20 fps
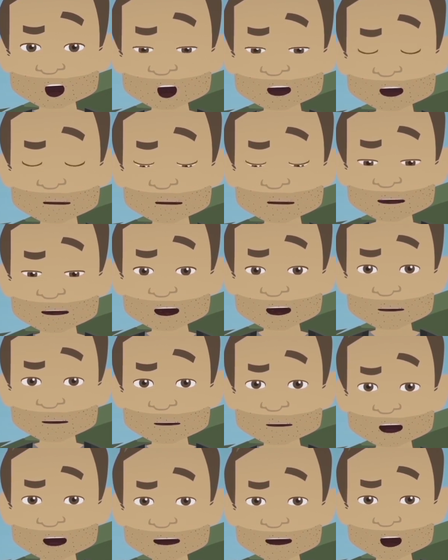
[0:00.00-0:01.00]
Your parents
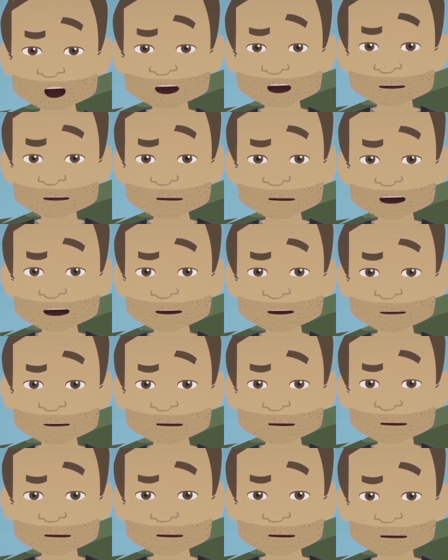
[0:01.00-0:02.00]
must be worried
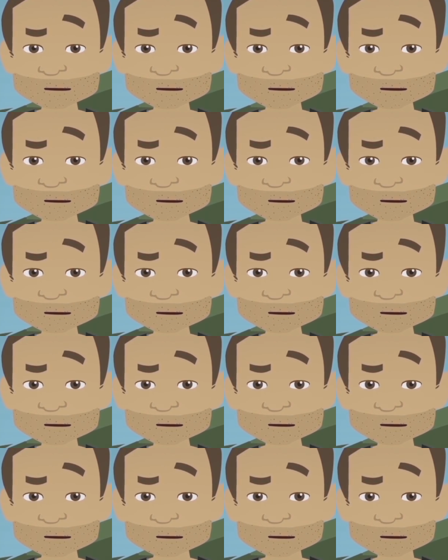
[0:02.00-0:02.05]
sick.